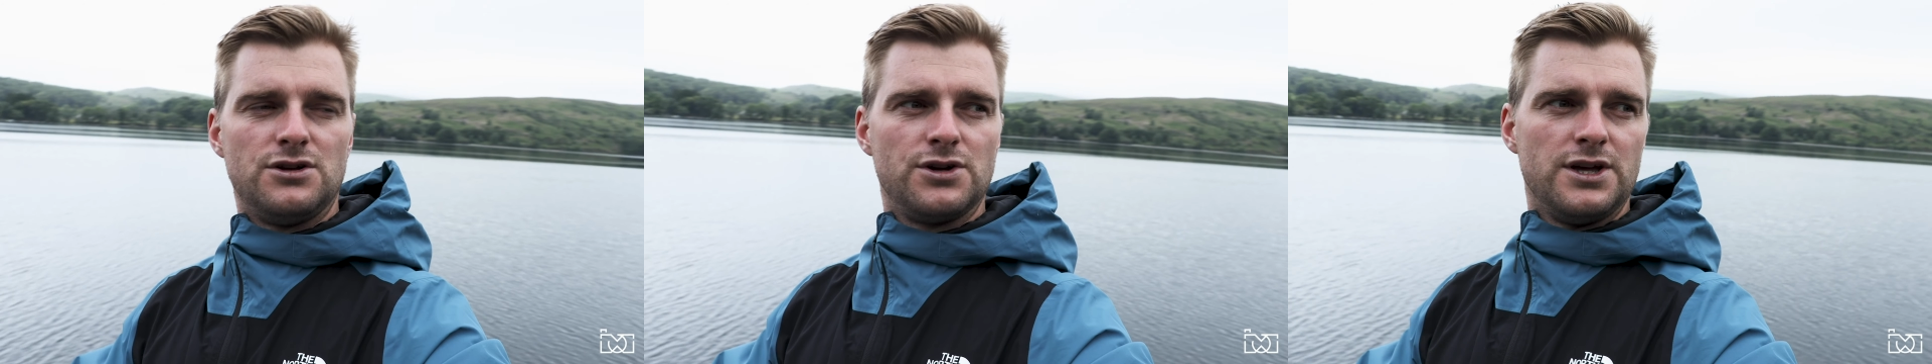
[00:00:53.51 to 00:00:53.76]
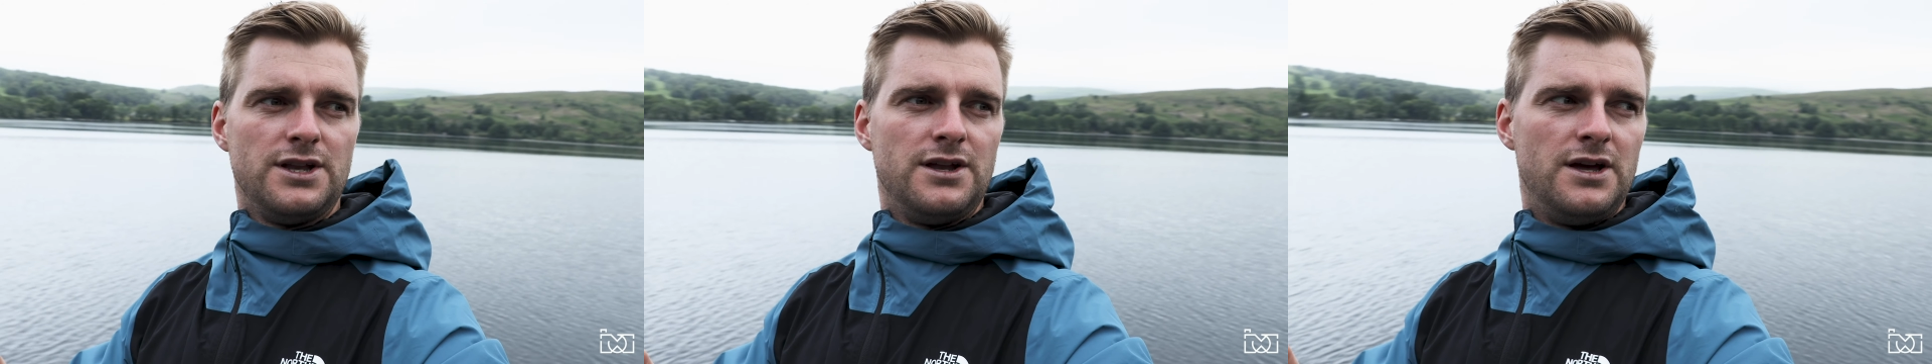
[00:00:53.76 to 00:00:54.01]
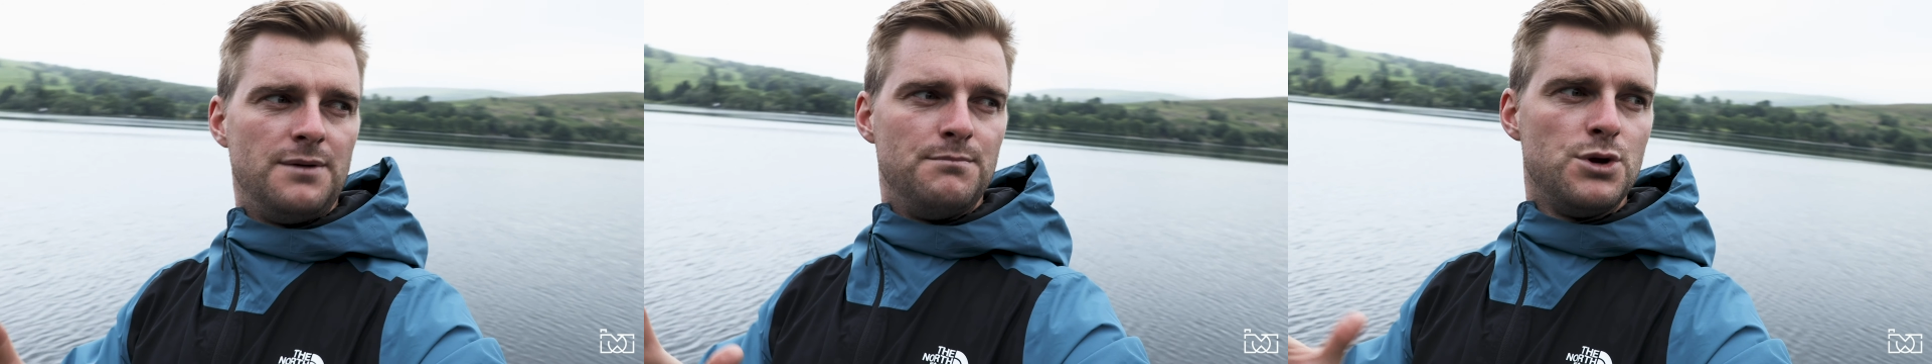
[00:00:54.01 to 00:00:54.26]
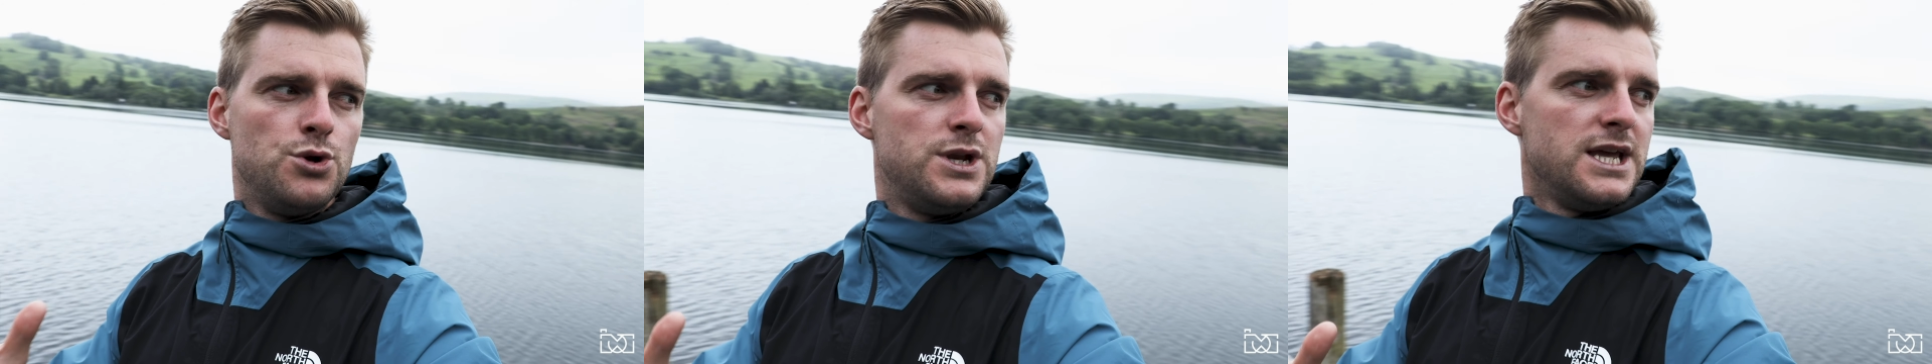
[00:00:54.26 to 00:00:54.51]
looking
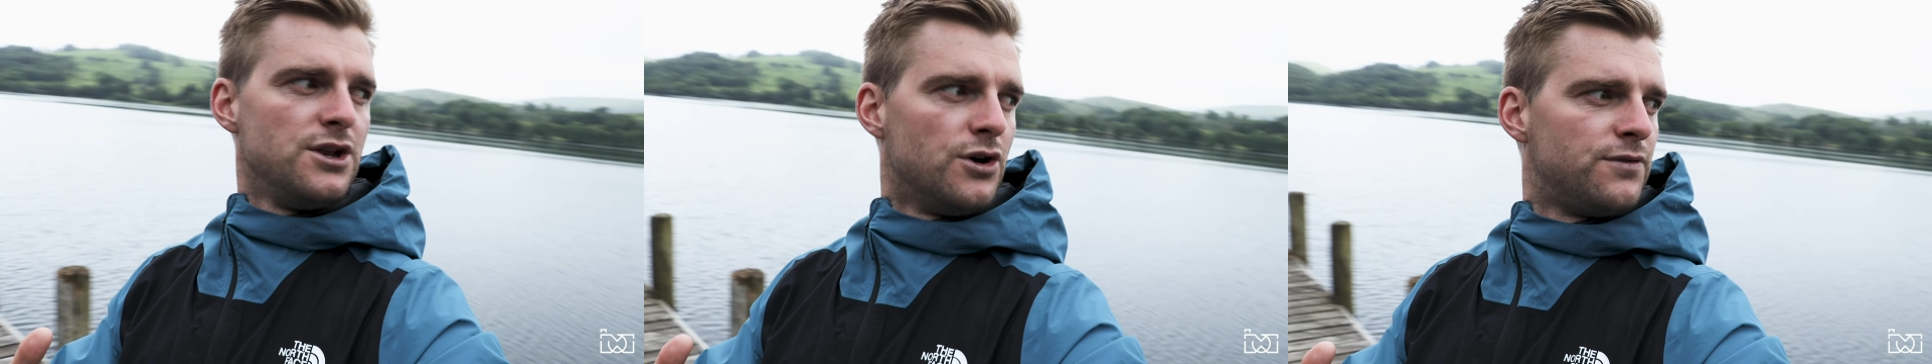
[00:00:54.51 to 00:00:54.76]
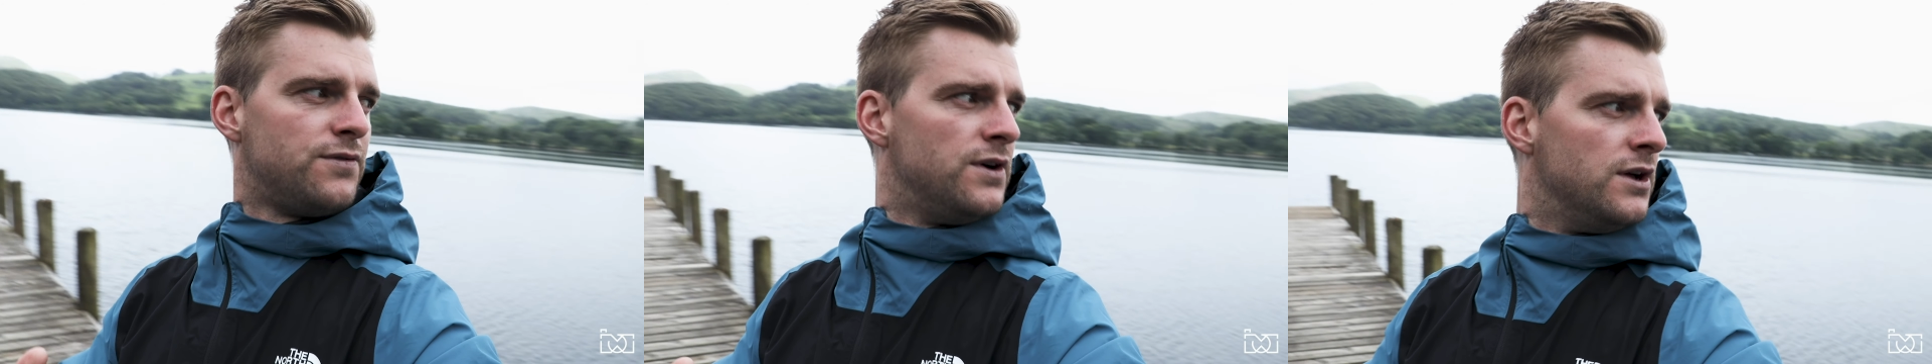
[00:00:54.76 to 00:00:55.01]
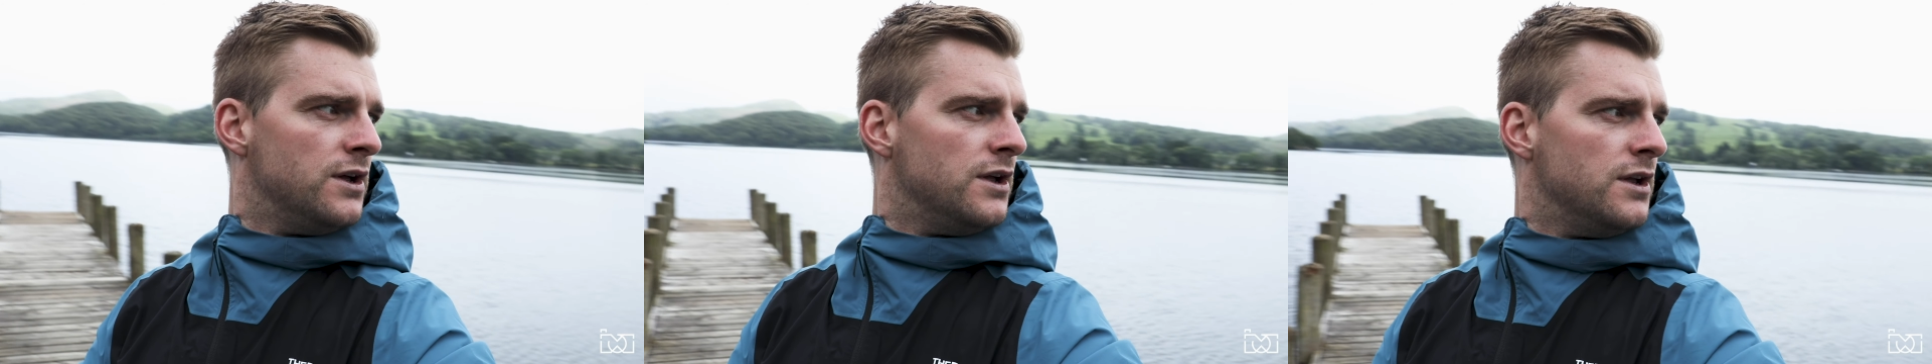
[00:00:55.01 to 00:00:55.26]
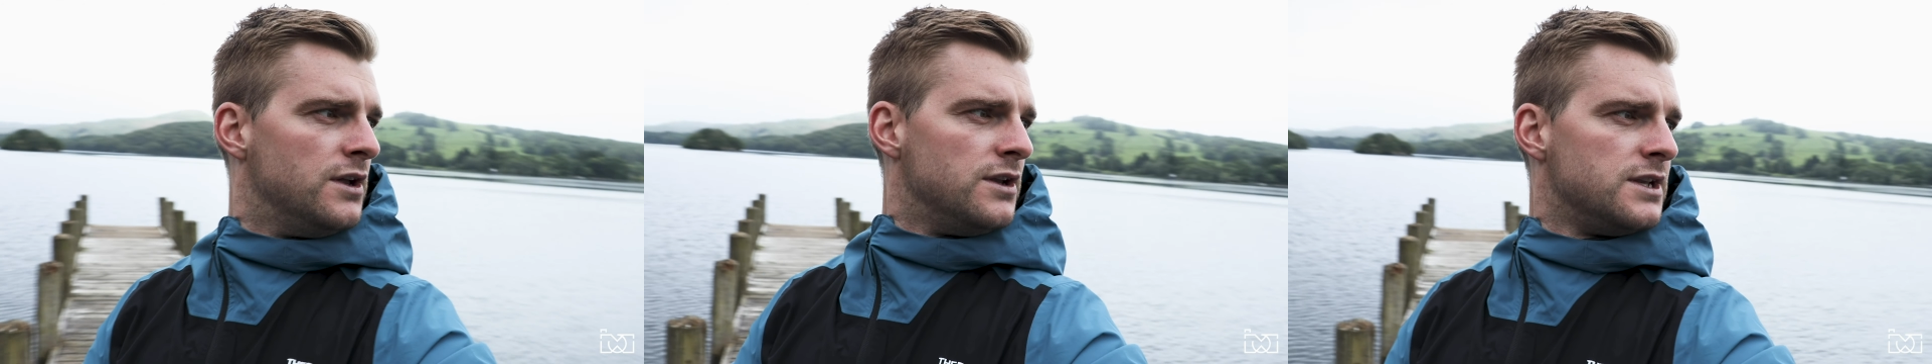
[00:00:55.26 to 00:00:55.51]
moody enough
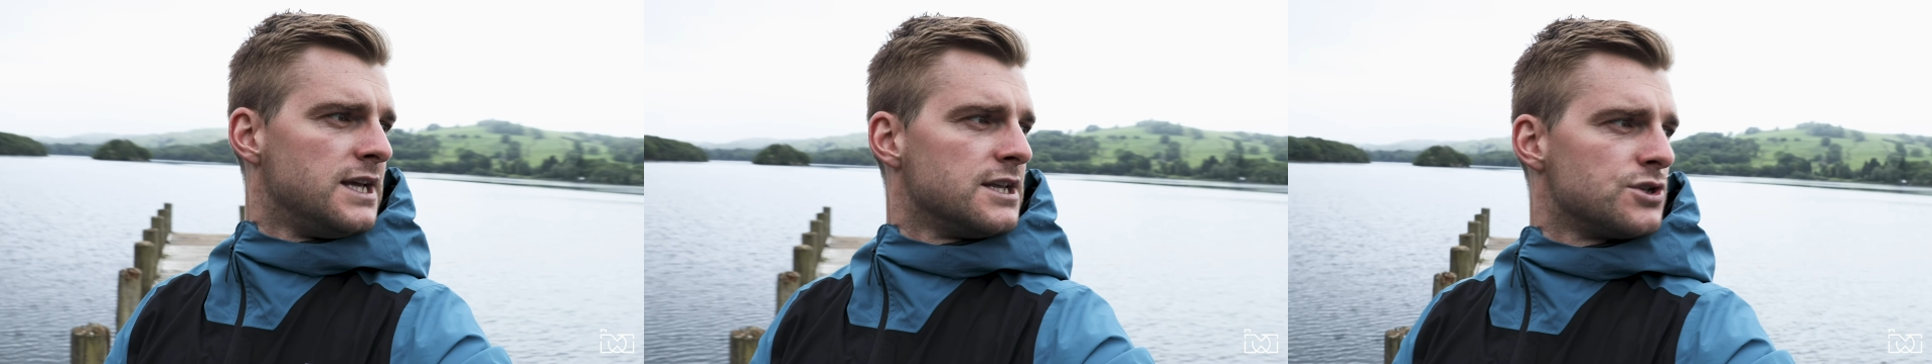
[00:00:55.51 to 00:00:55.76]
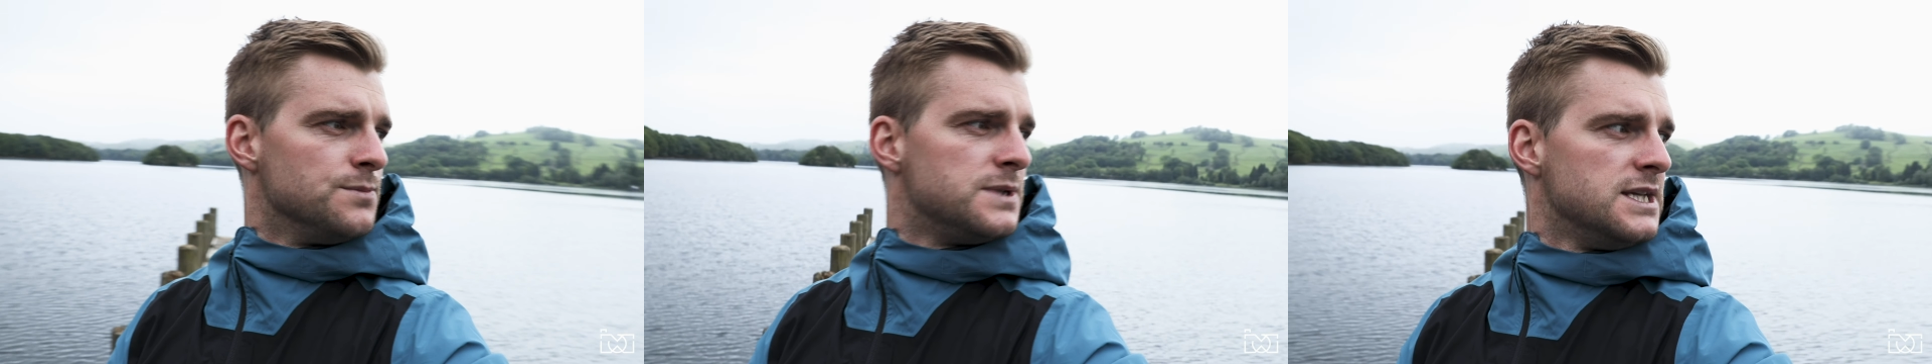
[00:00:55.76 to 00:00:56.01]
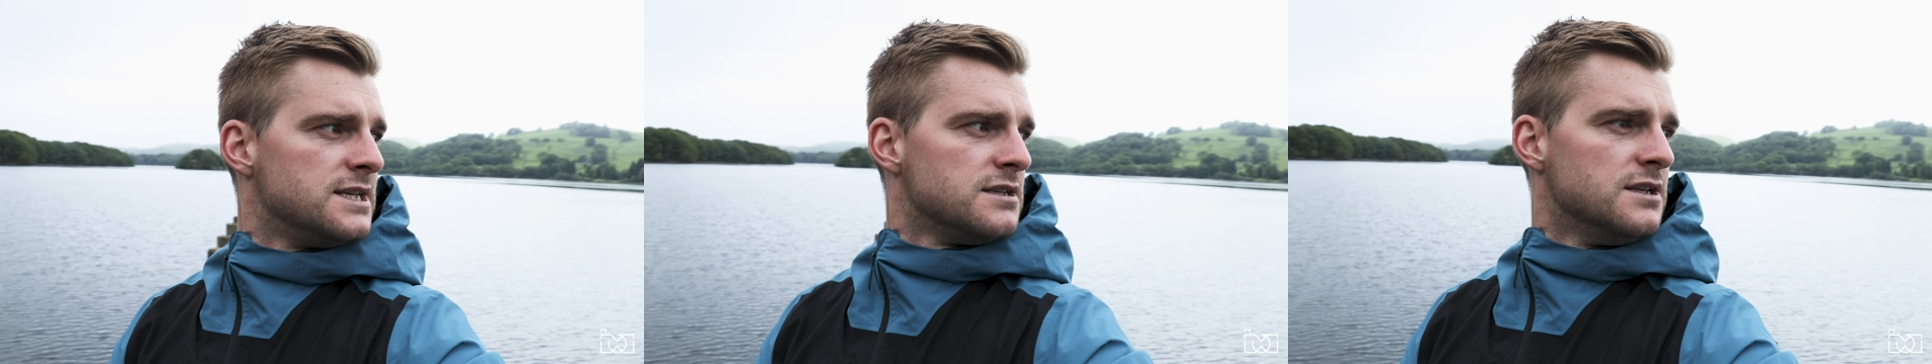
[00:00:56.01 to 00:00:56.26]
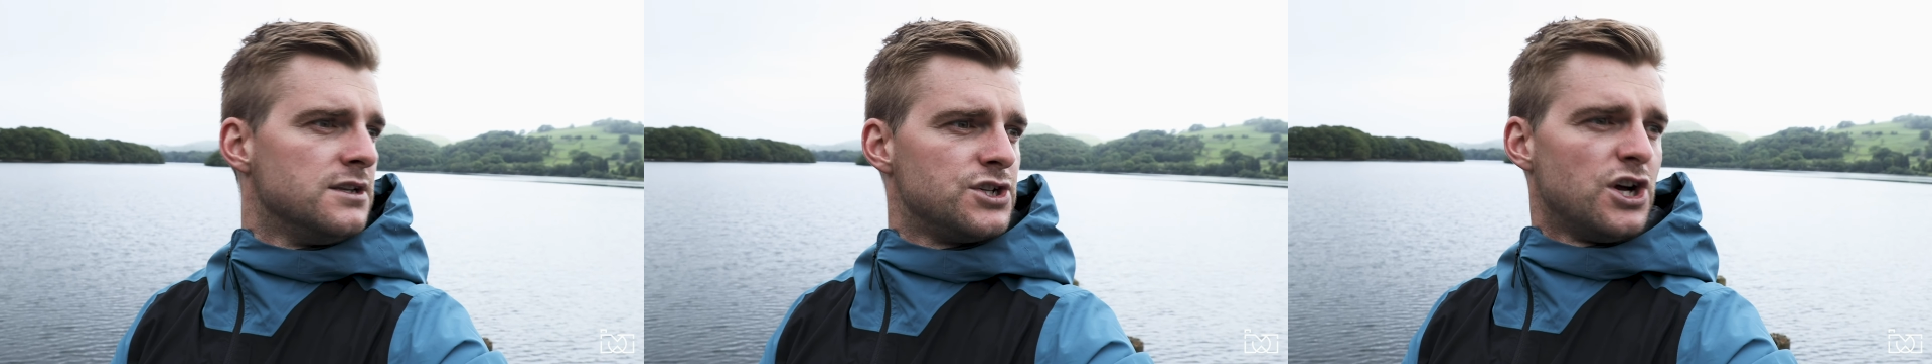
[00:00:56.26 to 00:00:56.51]
to get some
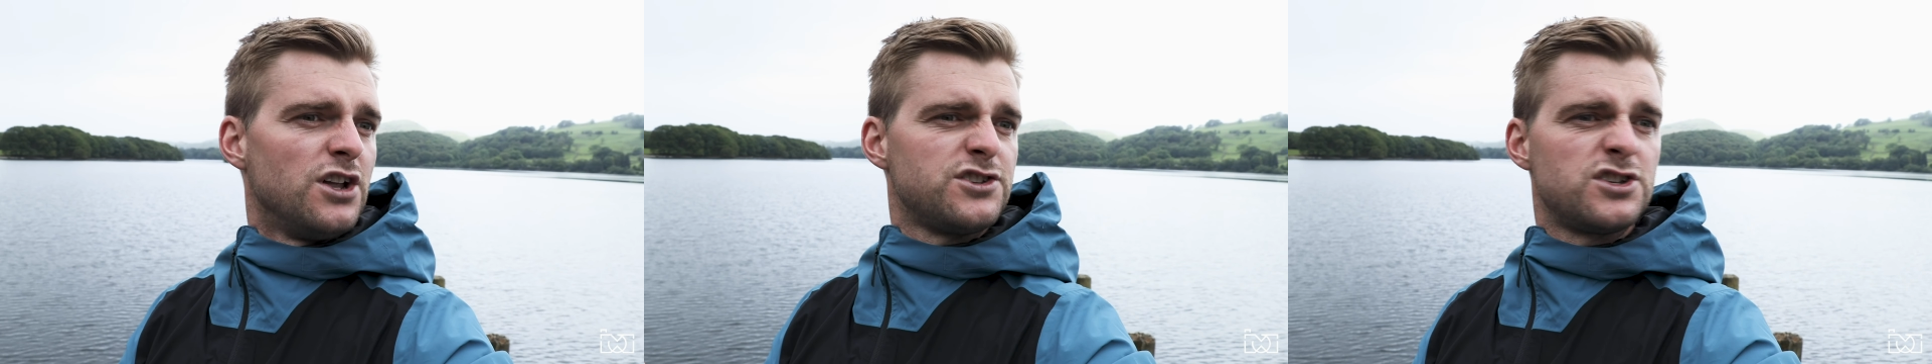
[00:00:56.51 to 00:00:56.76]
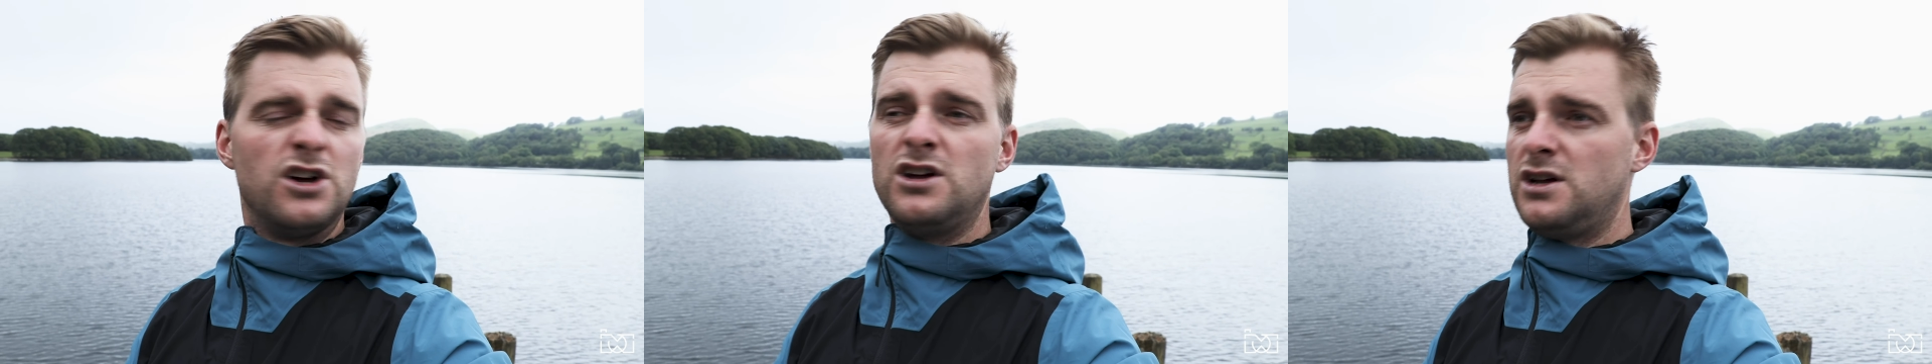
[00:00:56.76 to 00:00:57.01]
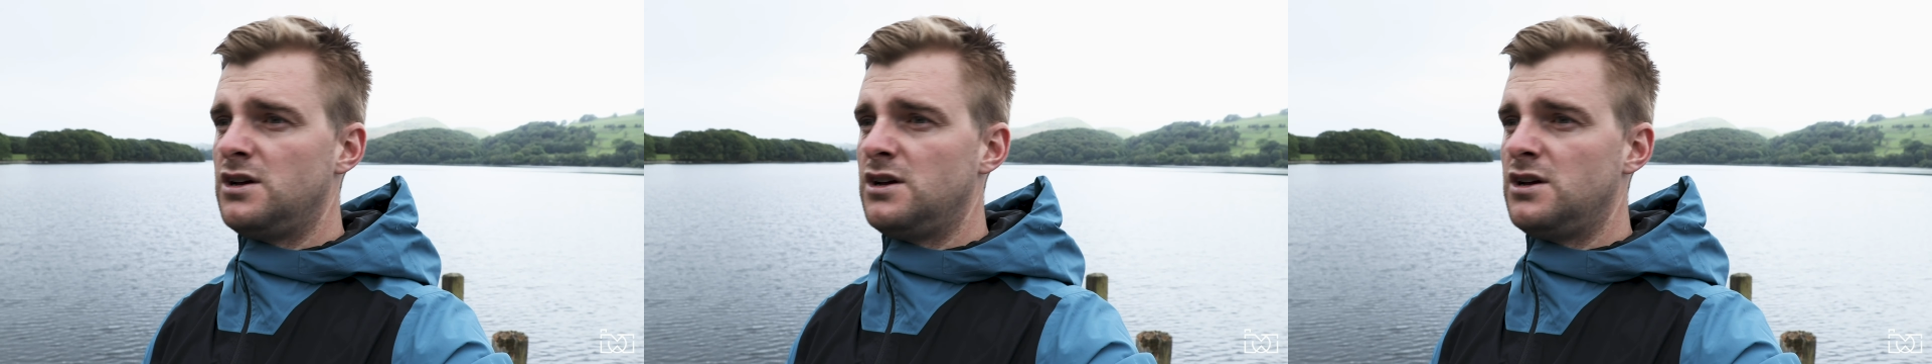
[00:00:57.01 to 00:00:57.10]
decent shots,